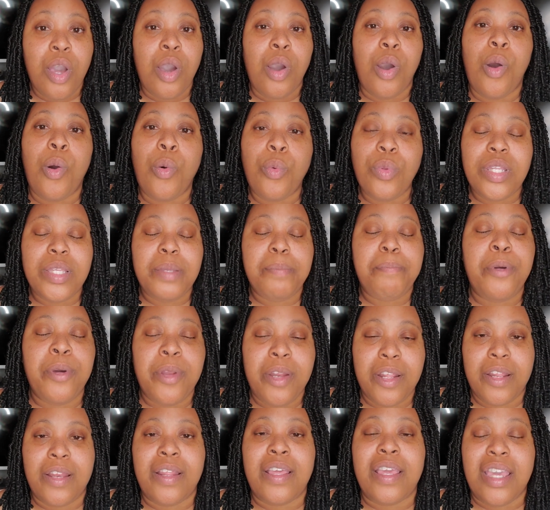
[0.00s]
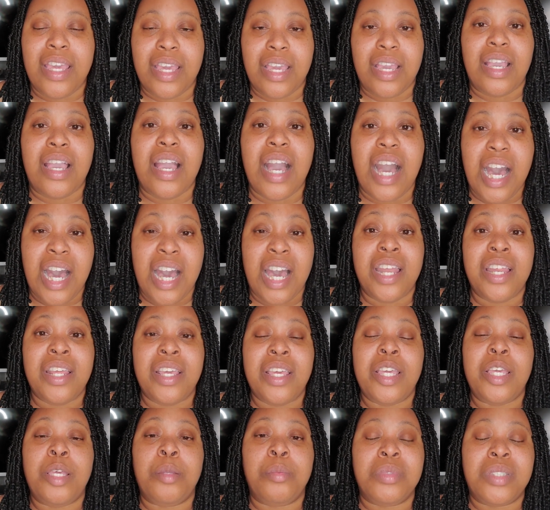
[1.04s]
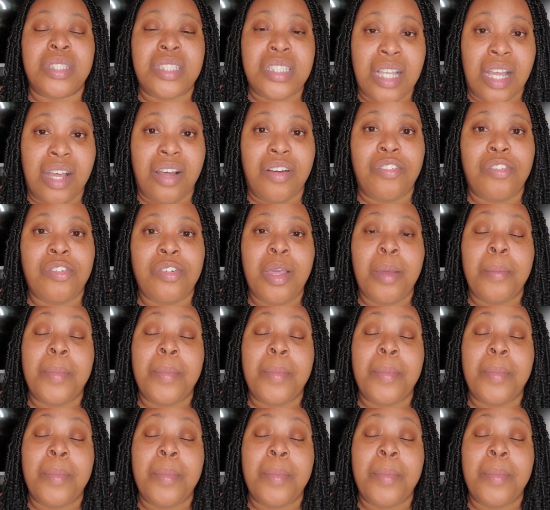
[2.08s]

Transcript: Only put it in God himself,